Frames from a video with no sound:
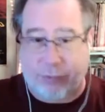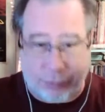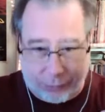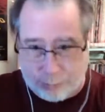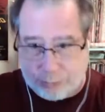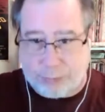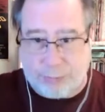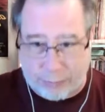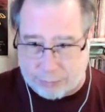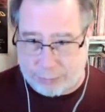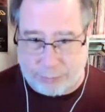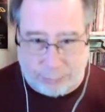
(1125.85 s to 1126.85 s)
to
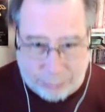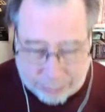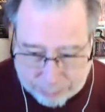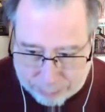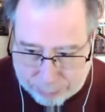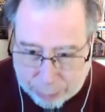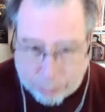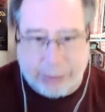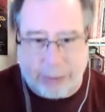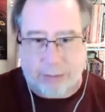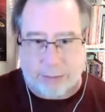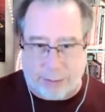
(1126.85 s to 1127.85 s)
poke
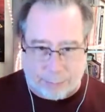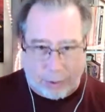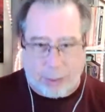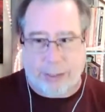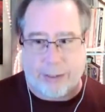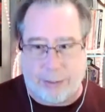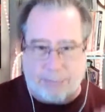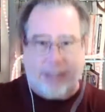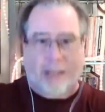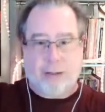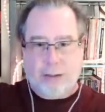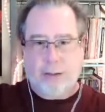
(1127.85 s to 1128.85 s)
it and prod it and
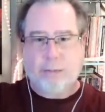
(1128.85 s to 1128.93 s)
make it